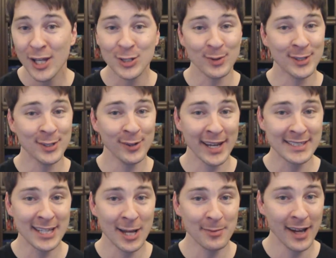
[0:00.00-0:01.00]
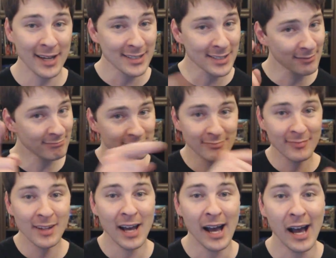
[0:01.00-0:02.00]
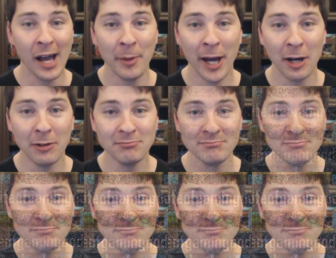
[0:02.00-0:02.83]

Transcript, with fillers: So until next time, guys, I'm out.